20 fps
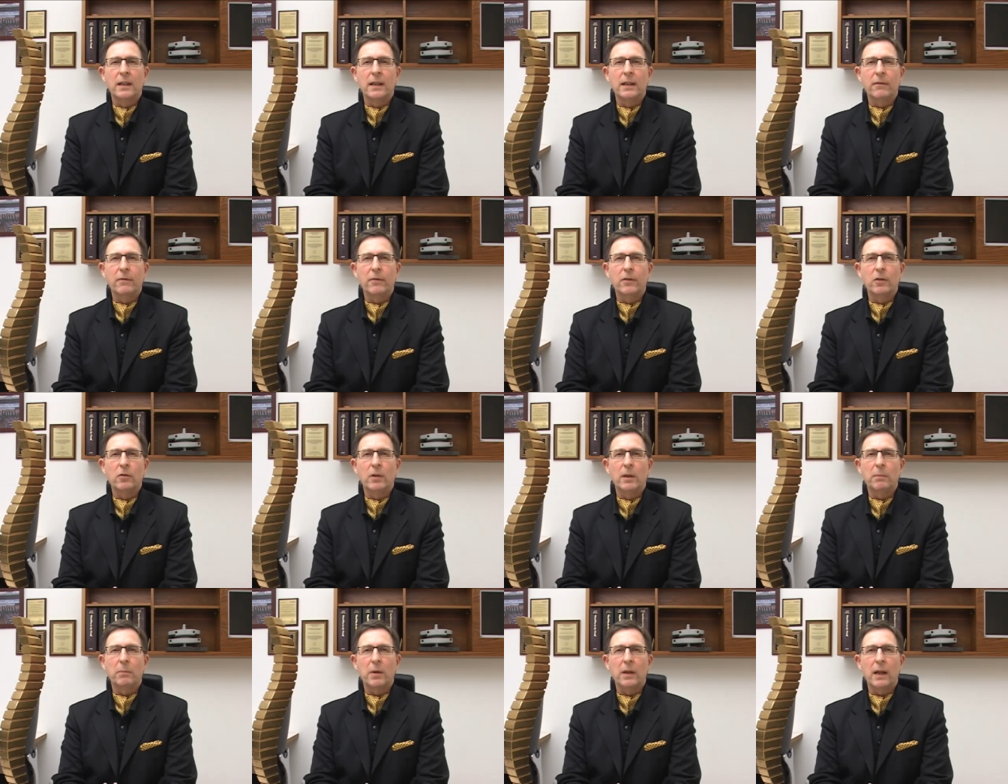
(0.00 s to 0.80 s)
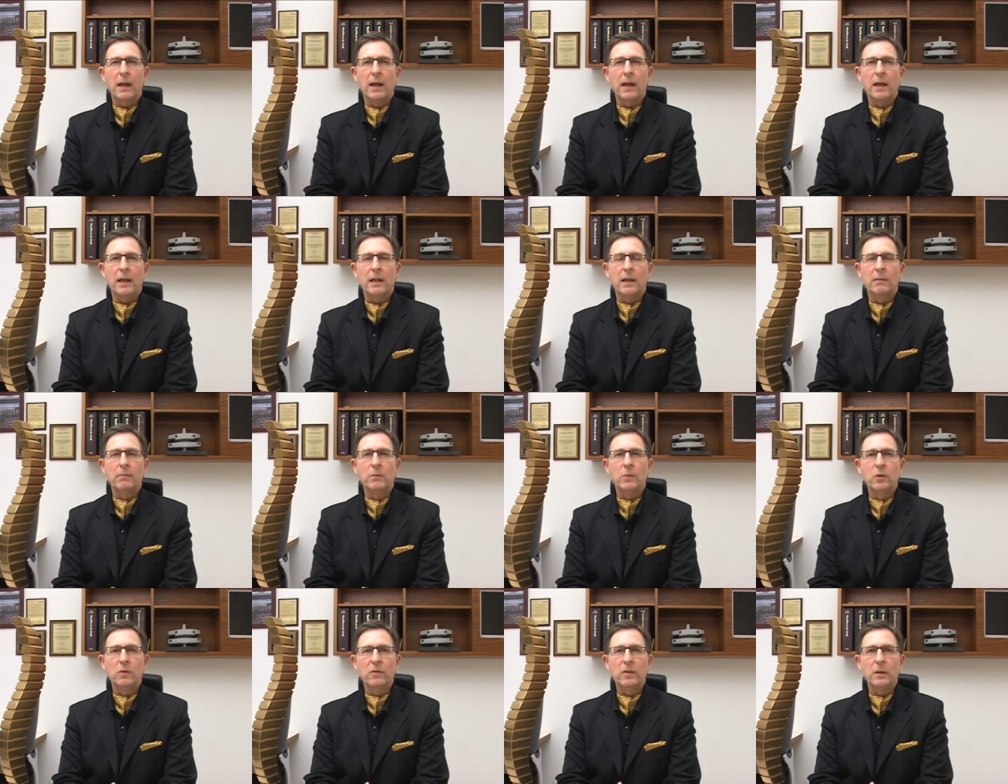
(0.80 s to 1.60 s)
if you apply a
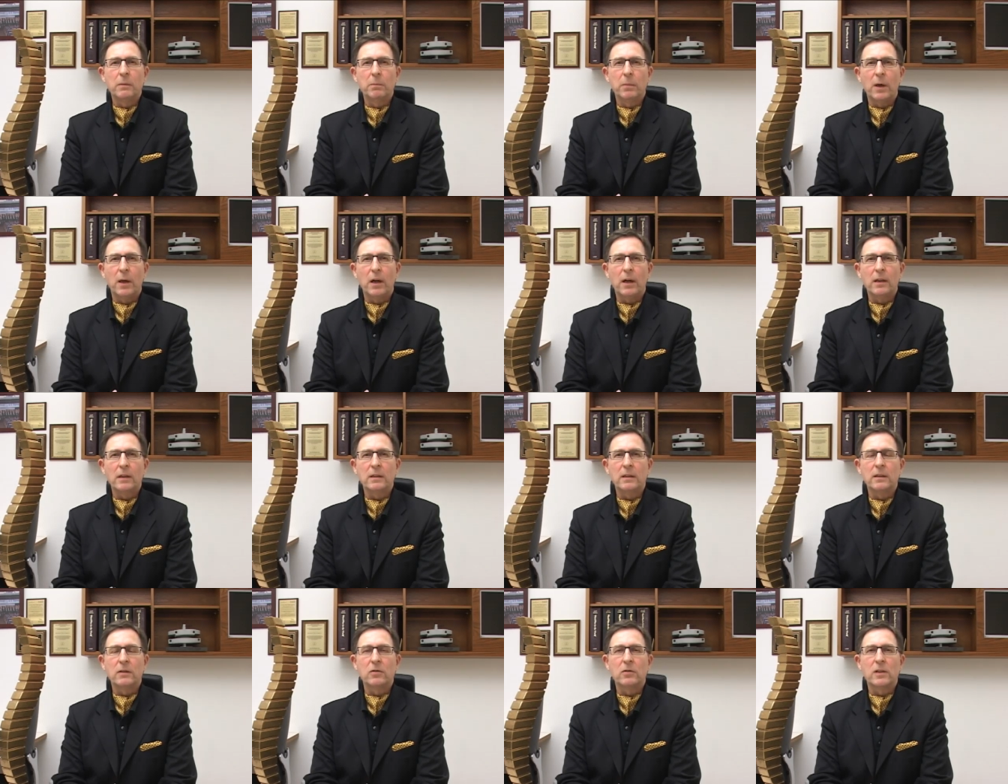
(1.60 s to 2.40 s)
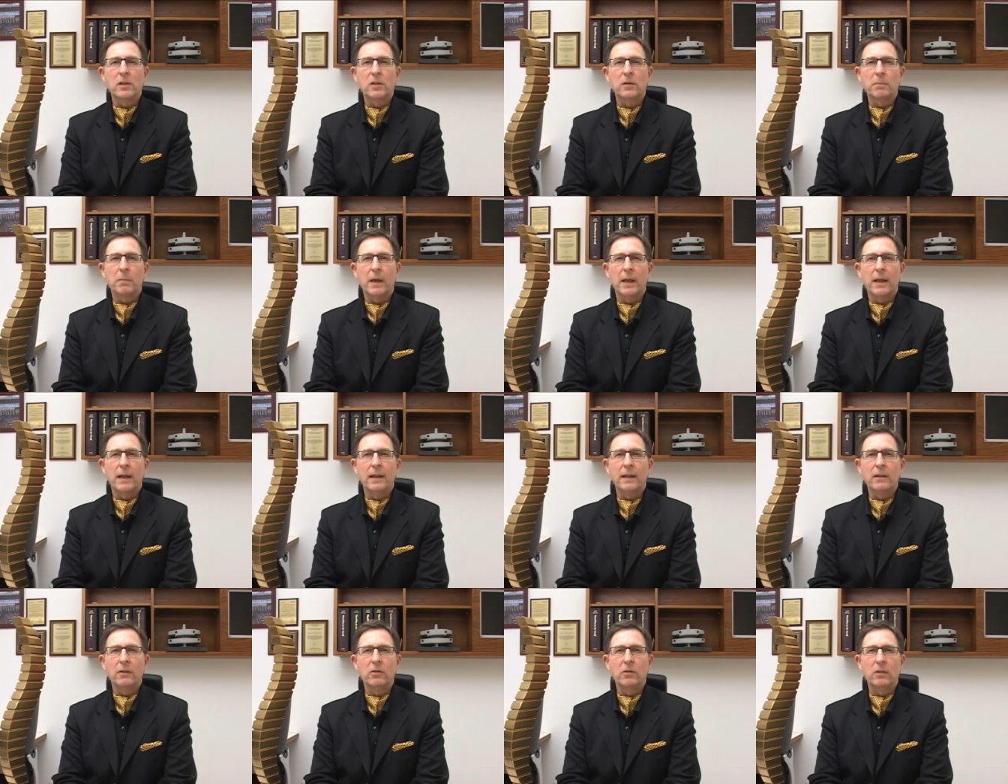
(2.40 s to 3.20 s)
moving part into the
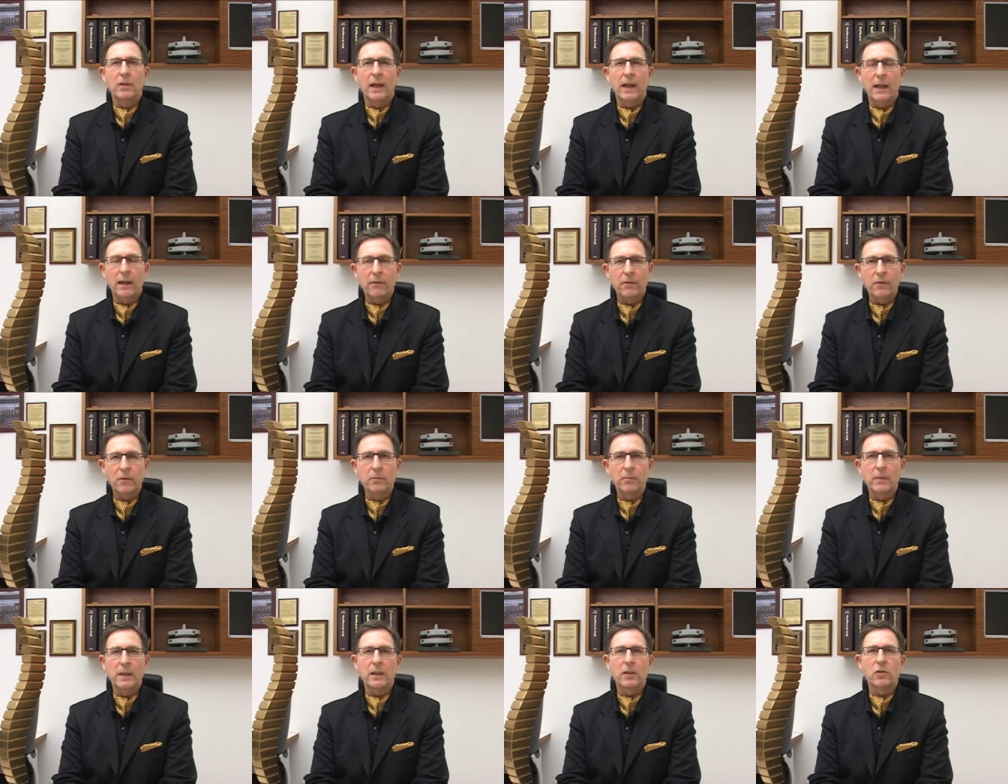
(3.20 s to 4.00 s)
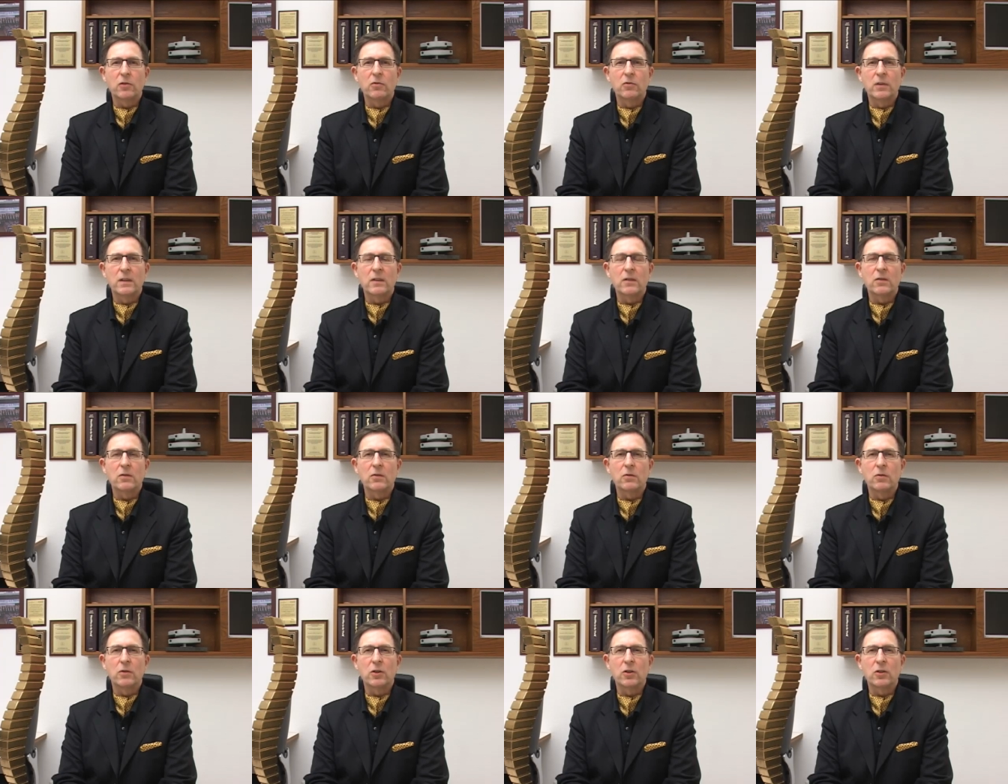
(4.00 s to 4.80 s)
spine, you have to make sure as a
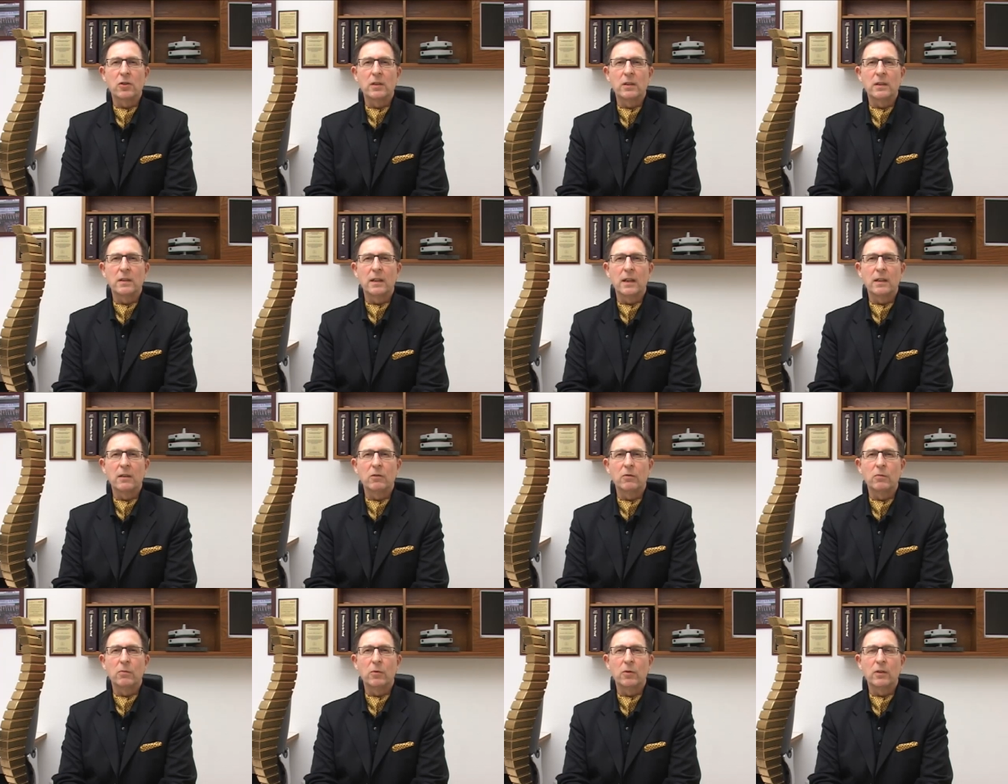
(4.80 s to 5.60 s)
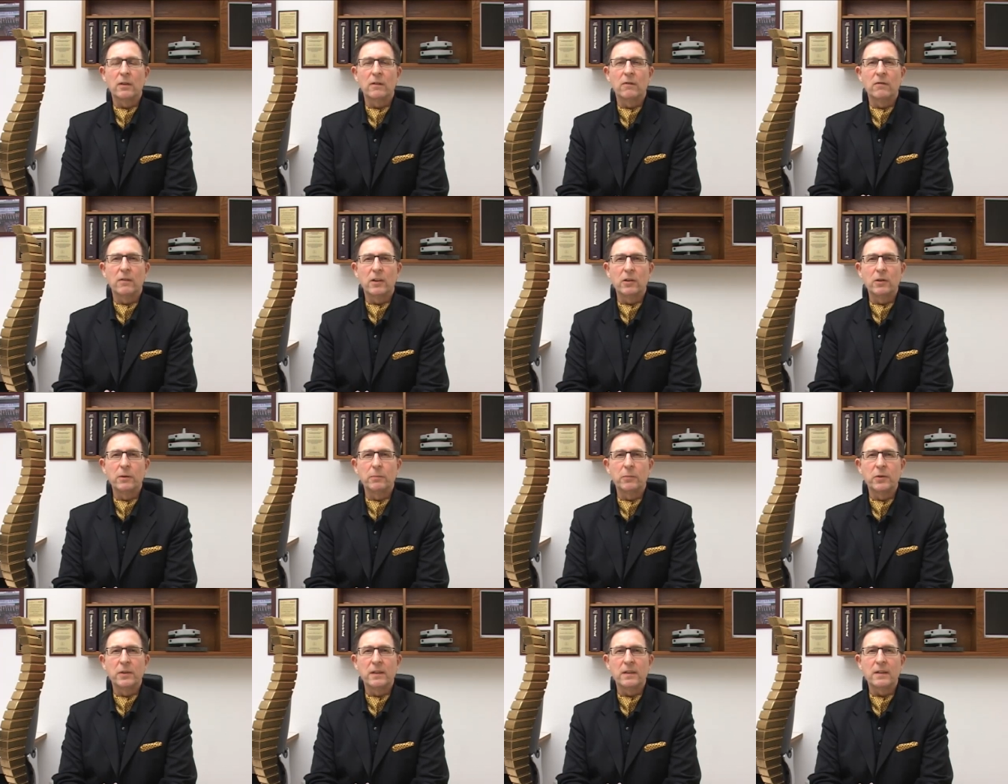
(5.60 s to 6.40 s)
surgeon that you work very
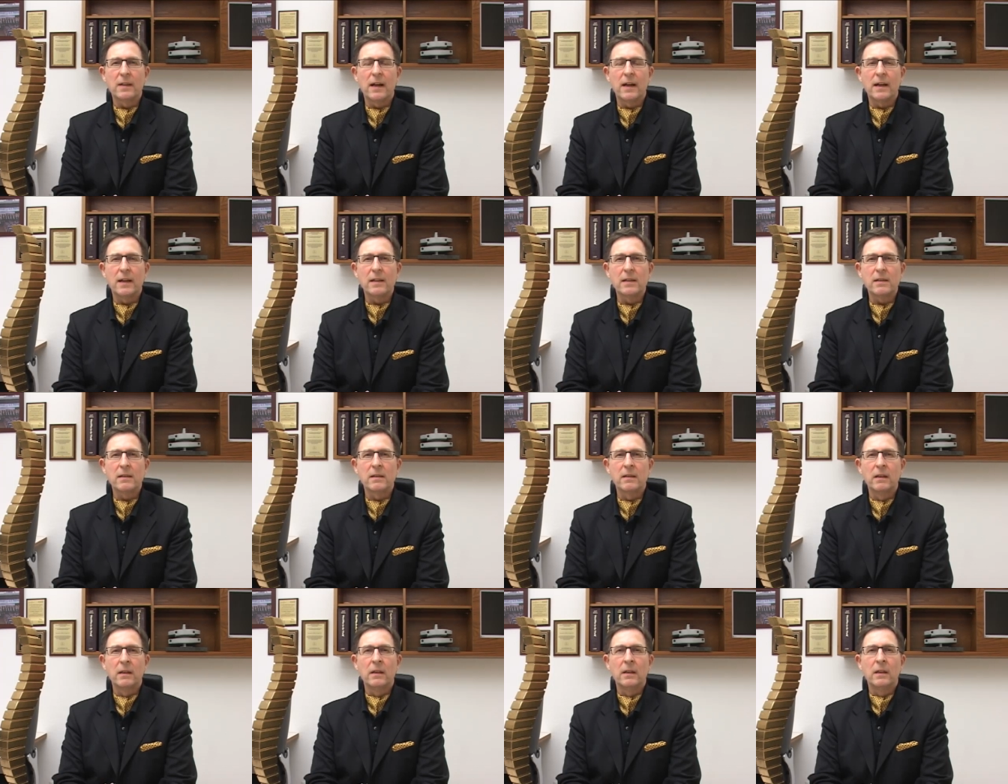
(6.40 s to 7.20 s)
precise